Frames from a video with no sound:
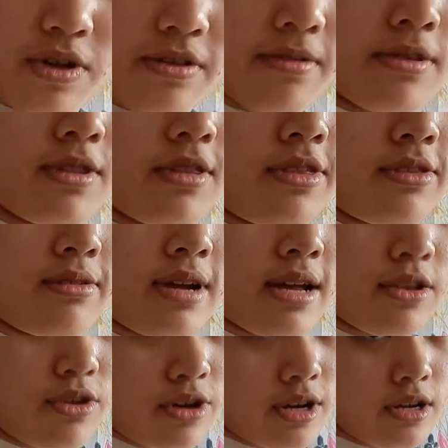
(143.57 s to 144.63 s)
what
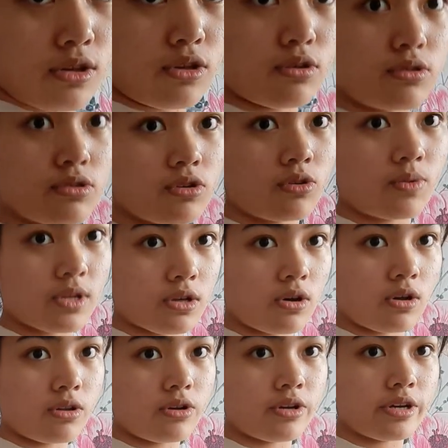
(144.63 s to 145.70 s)
thread you're going to use or what
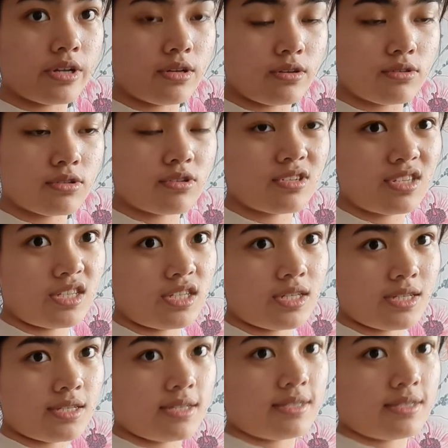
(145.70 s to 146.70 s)
color you're going to use because it's just a